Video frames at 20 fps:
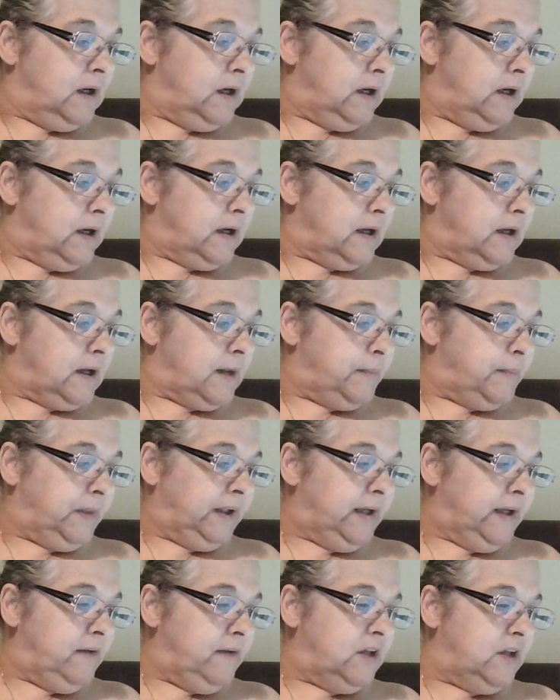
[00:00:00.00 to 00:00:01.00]
and I
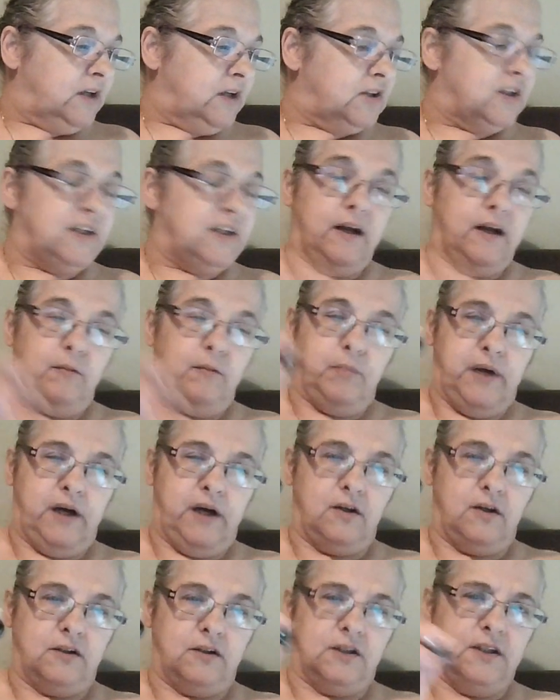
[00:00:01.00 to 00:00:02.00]
believe there's 10
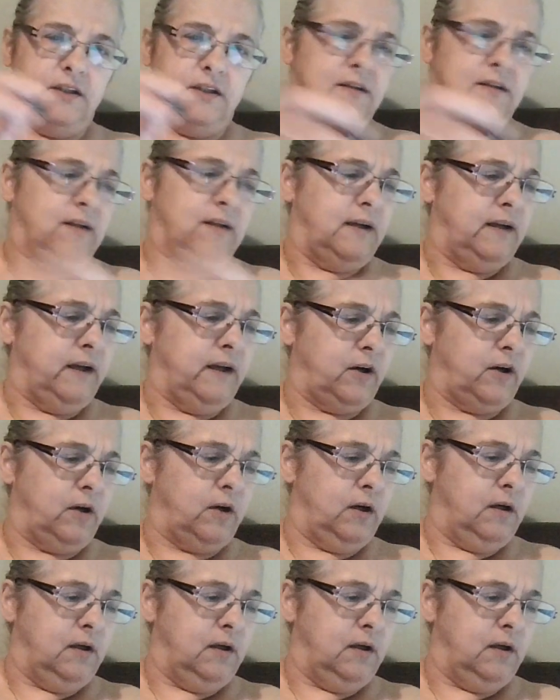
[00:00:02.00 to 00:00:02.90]
pairs in here